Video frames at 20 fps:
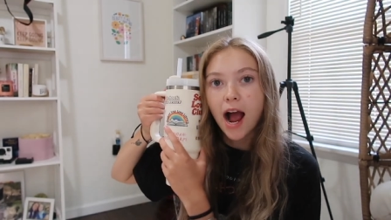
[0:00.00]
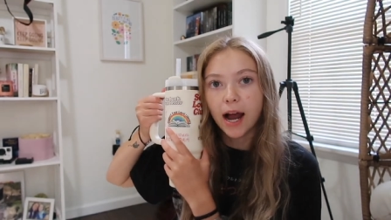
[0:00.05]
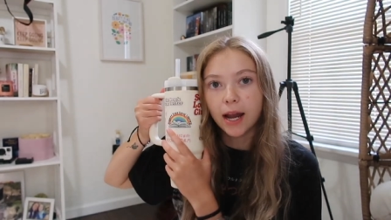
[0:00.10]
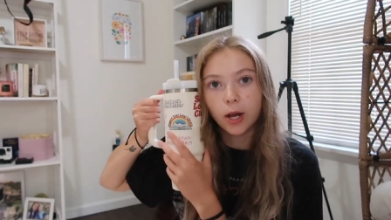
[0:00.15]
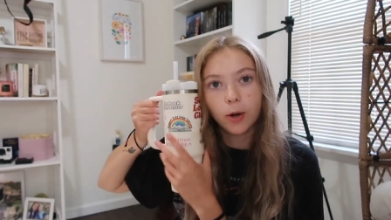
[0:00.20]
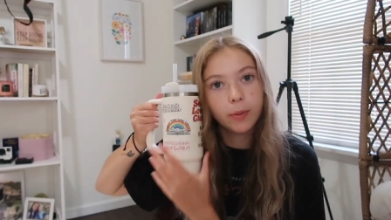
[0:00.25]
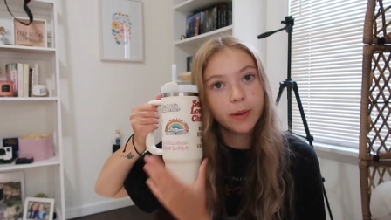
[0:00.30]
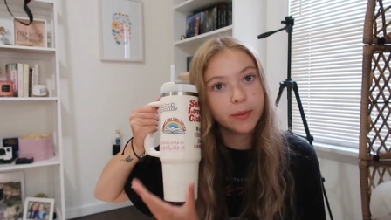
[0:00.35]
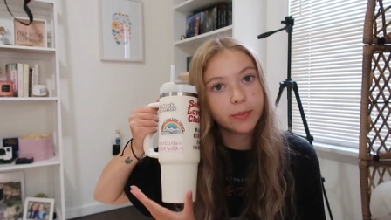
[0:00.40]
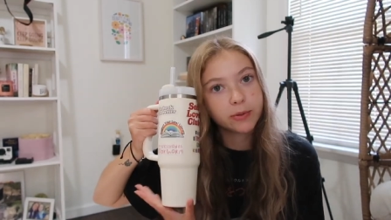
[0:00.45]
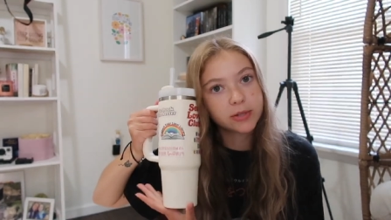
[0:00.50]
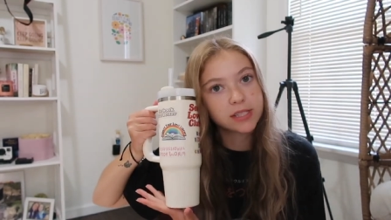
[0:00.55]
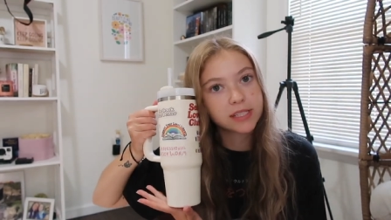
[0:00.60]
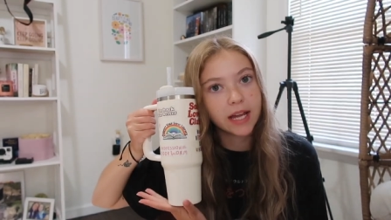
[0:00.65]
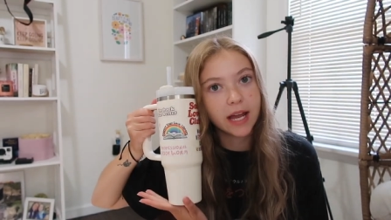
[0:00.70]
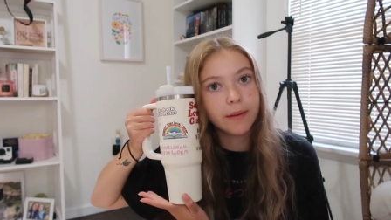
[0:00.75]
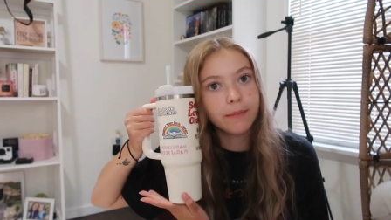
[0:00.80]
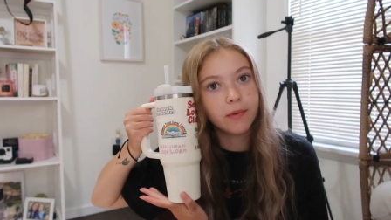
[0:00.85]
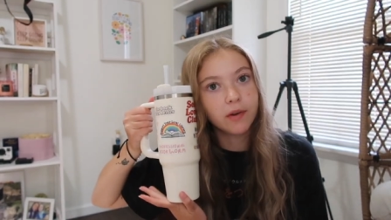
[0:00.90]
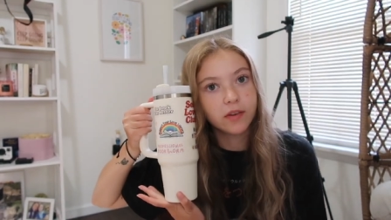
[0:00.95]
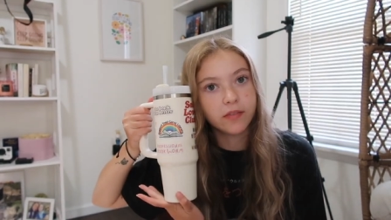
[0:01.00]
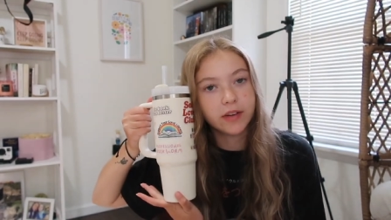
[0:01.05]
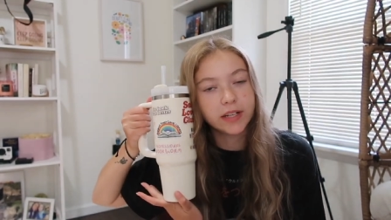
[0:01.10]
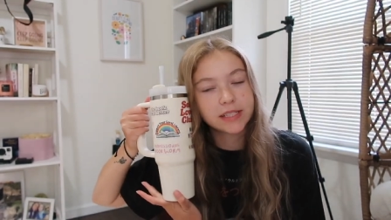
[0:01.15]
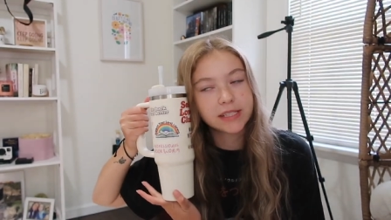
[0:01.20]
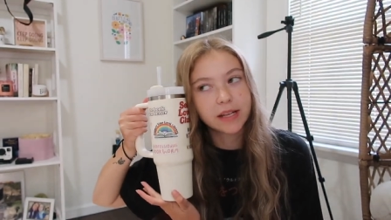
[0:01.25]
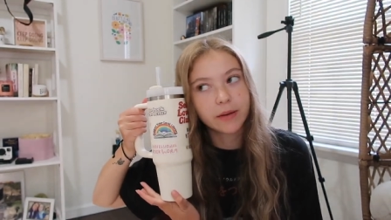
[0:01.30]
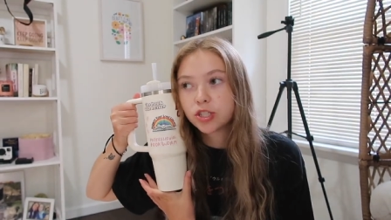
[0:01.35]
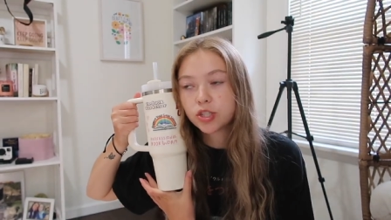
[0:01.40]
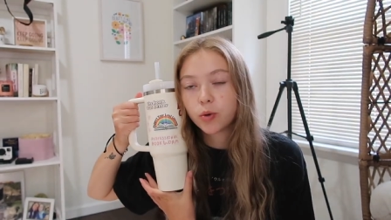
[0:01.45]
I know people say it
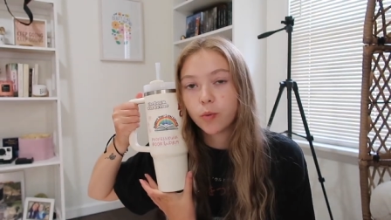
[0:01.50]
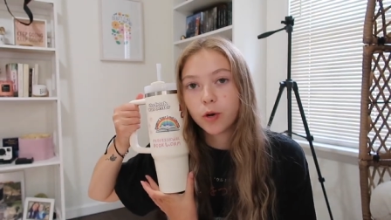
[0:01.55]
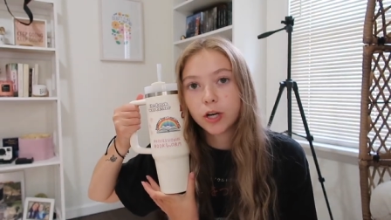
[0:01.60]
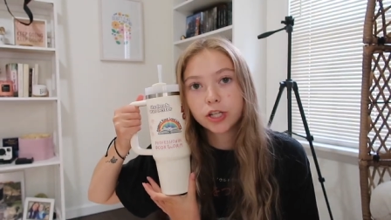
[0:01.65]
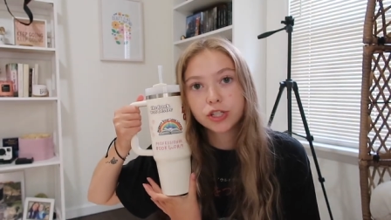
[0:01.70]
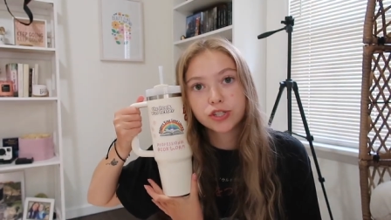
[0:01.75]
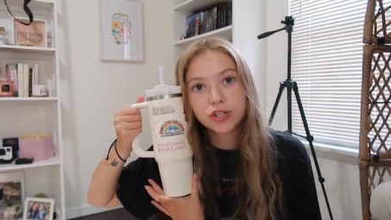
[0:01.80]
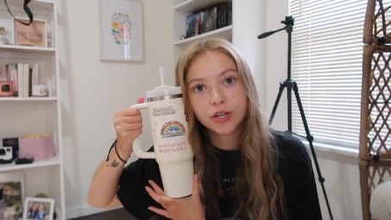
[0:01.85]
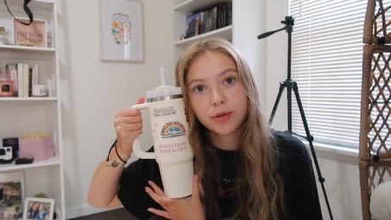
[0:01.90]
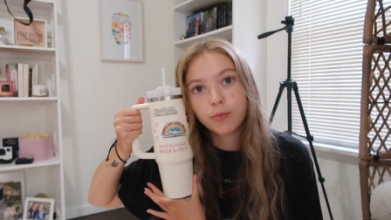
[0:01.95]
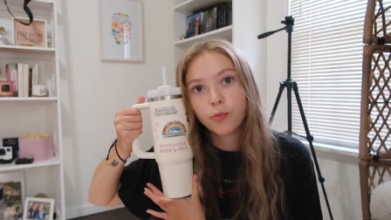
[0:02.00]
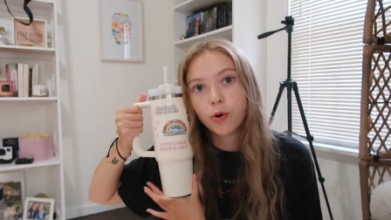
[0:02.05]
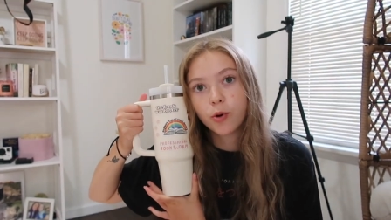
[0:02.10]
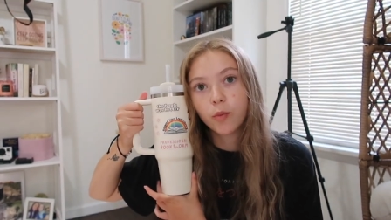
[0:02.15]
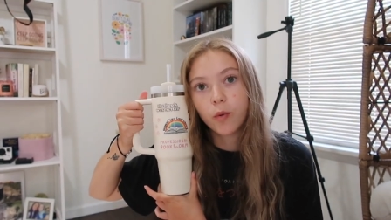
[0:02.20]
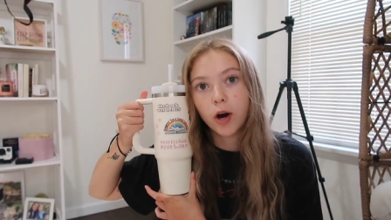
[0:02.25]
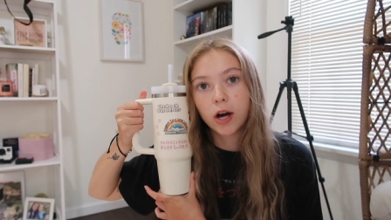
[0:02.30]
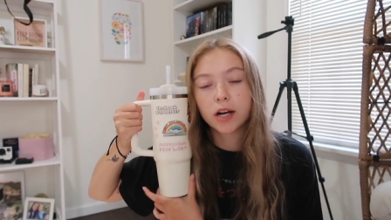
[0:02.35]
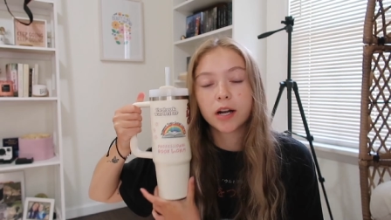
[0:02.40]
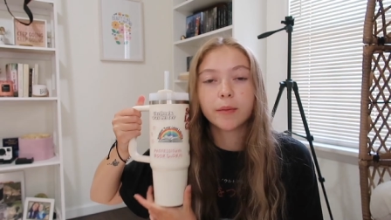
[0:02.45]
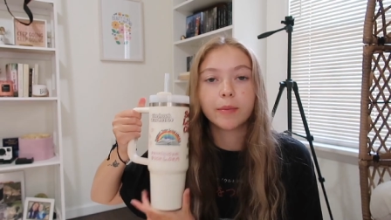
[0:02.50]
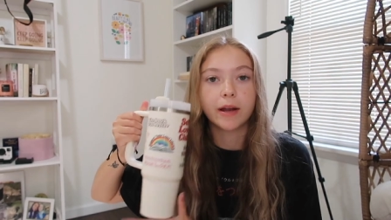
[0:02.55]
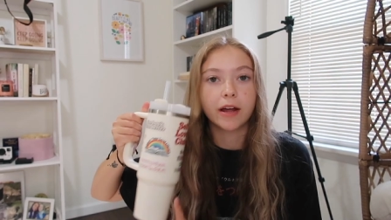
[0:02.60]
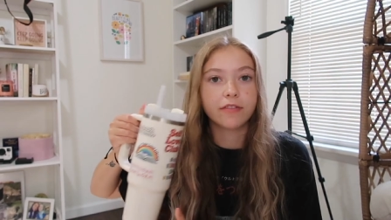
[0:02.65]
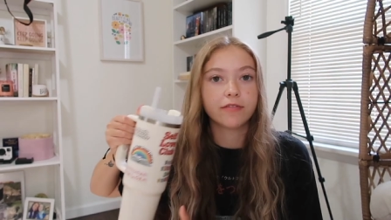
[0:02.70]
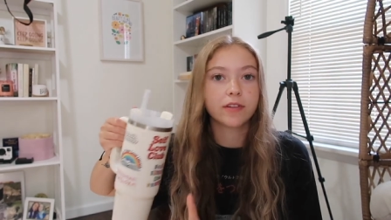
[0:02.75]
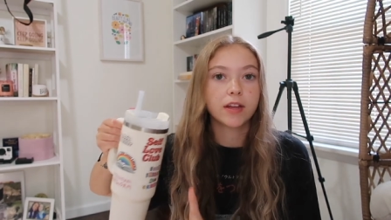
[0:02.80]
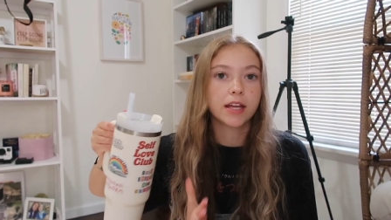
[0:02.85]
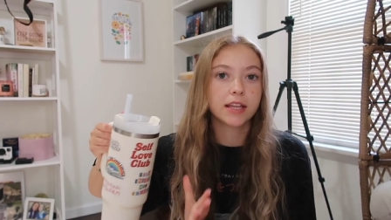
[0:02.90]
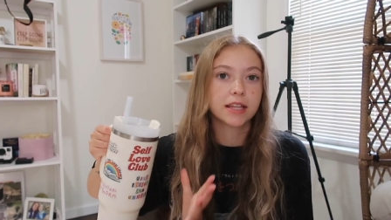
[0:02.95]
motivates them to want to drink more water, but
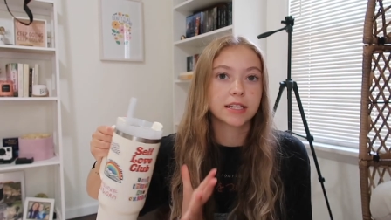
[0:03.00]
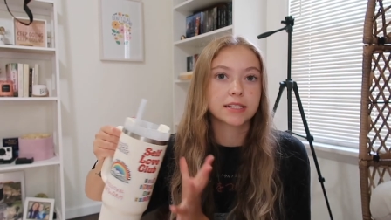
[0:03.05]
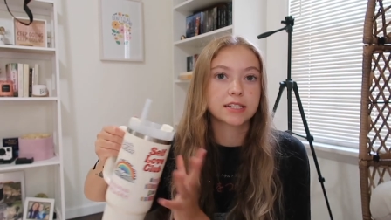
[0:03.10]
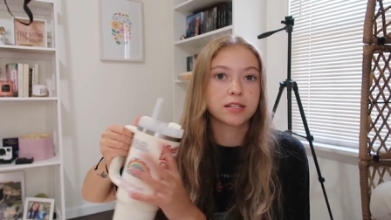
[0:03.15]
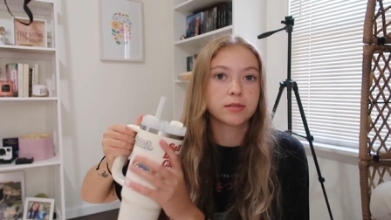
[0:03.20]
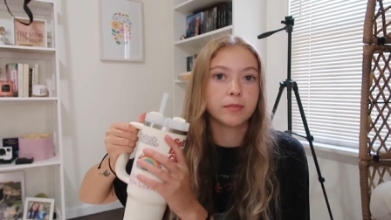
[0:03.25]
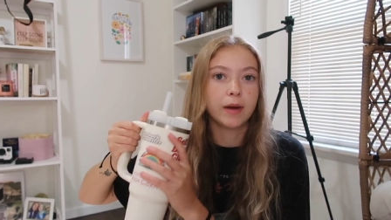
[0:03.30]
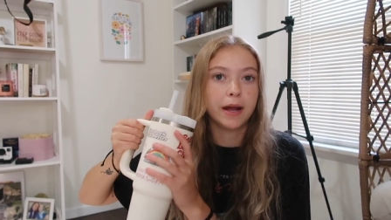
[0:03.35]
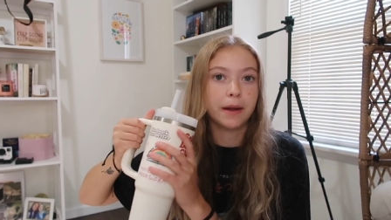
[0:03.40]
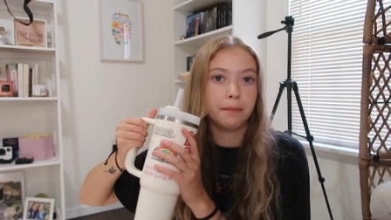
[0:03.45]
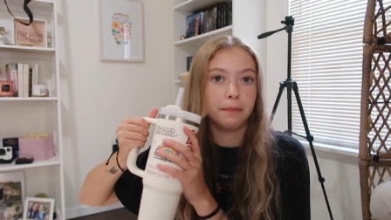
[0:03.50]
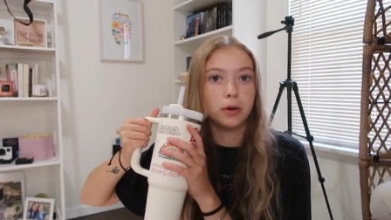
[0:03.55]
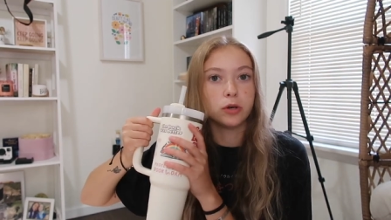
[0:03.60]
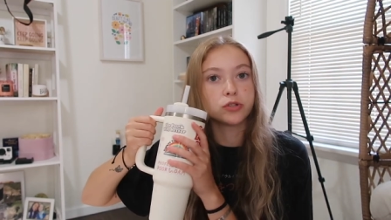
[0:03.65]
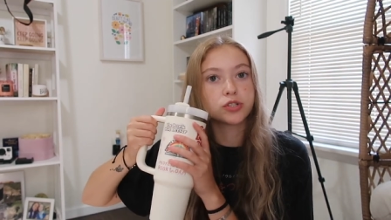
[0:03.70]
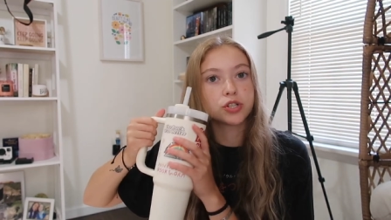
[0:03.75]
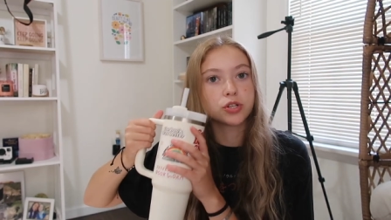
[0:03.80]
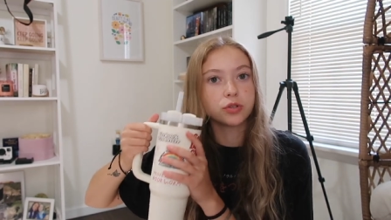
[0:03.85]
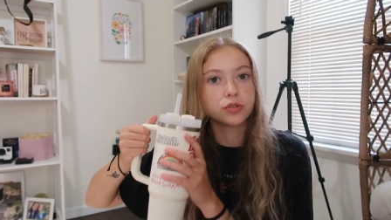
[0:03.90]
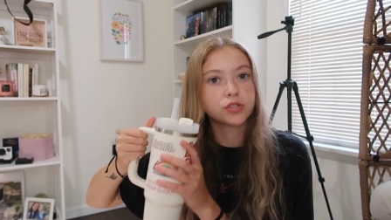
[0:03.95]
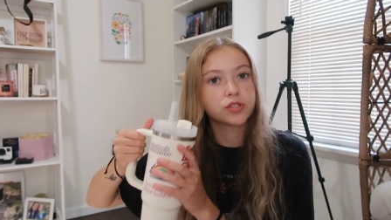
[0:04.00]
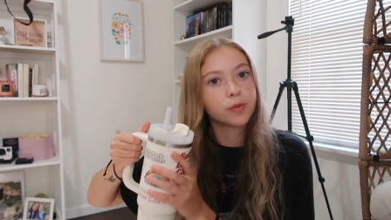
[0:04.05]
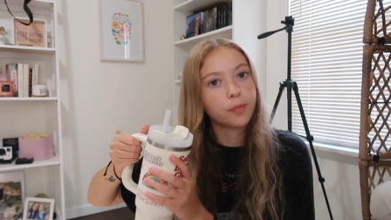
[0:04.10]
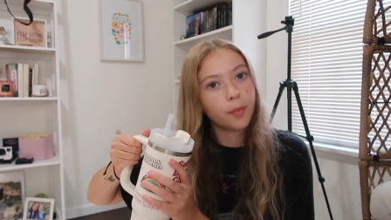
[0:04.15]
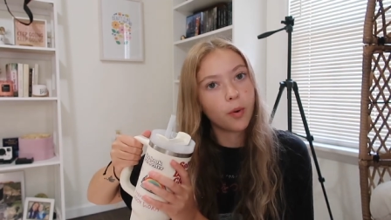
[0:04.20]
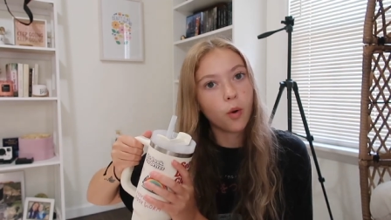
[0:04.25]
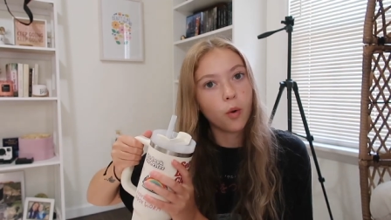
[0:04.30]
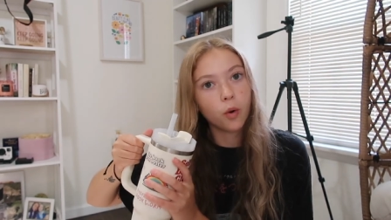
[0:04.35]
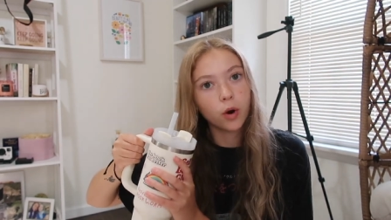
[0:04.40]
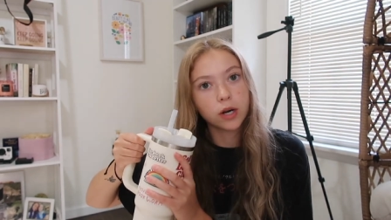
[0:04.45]
I feel like this is my emotional
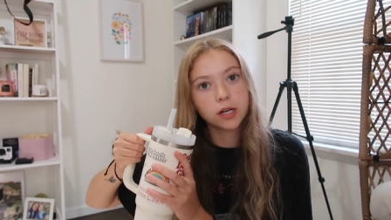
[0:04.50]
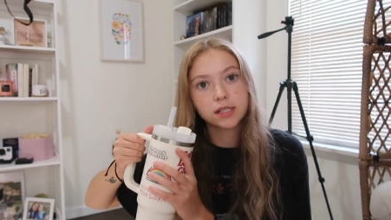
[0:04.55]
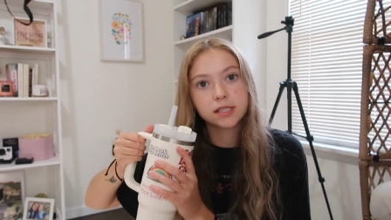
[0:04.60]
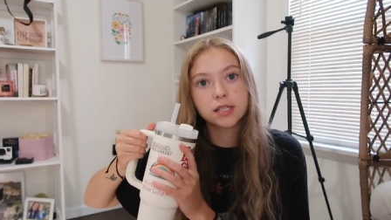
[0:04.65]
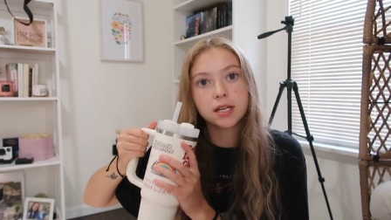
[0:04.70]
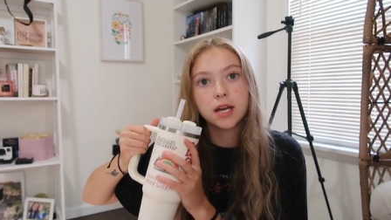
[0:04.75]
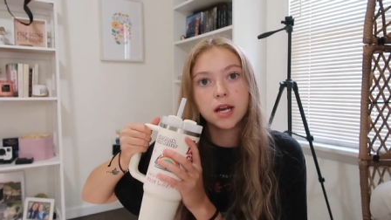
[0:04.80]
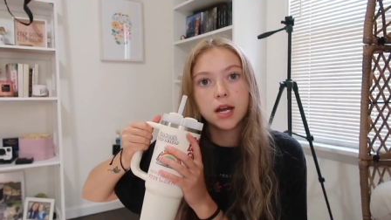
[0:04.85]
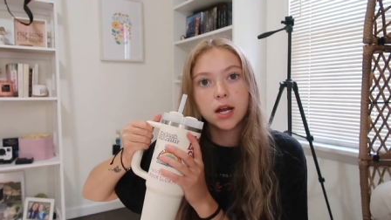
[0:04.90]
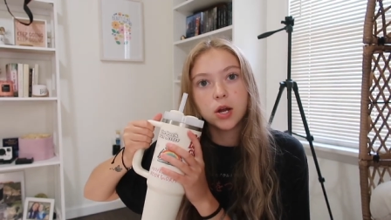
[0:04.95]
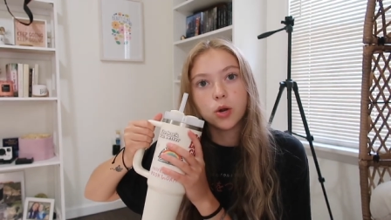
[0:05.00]
support